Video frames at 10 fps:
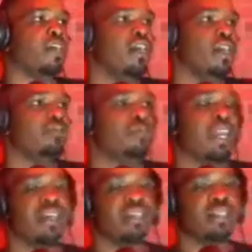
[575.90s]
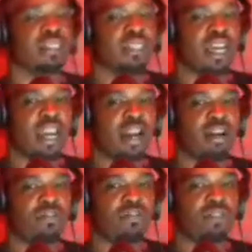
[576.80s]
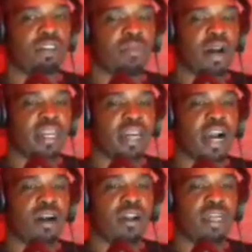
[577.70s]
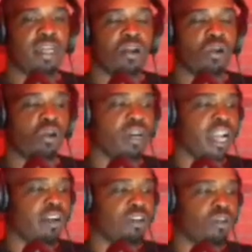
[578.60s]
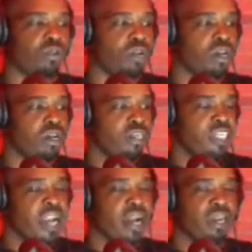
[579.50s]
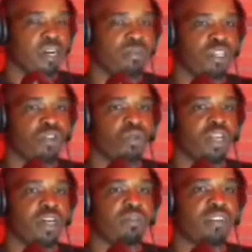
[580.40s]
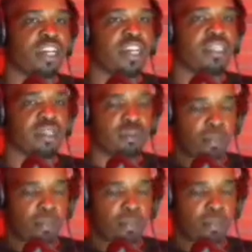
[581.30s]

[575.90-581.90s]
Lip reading: It's best to have somebody call in, or have your child come to you with a conversation.